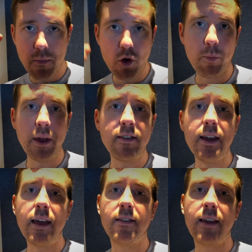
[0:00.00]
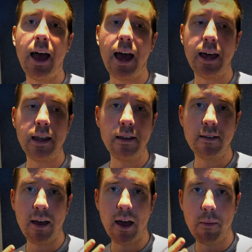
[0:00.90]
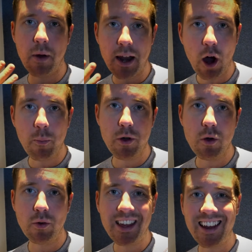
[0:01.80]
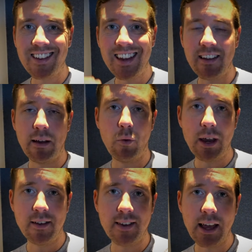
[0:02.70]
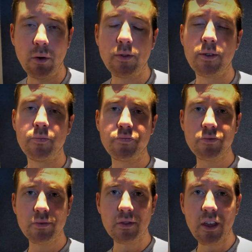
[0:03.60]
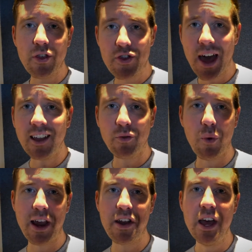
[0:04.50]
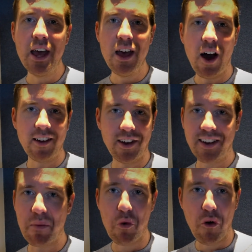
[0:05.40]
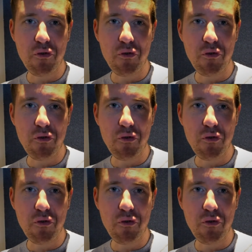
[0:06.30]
your business and help you get to the next level in sales, that's when I started to get more